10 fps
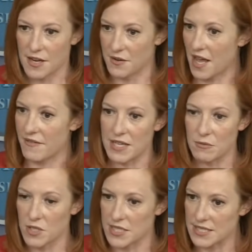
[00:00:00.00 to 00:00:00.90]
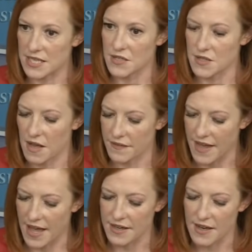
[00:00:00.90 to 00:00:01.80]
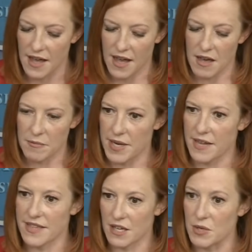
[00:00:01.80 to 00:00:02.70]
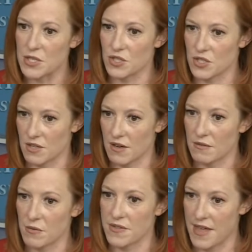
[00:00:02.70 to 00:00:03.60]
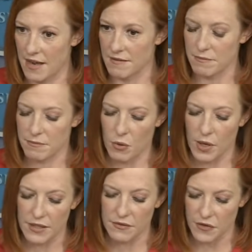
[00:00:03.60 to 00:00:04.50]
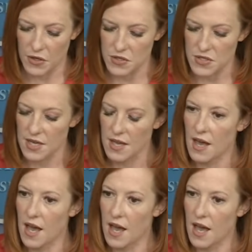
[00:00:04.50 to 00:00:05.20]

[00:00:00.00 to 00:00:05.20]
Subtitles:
I don't have any more details on that, but I think we should start with that point first.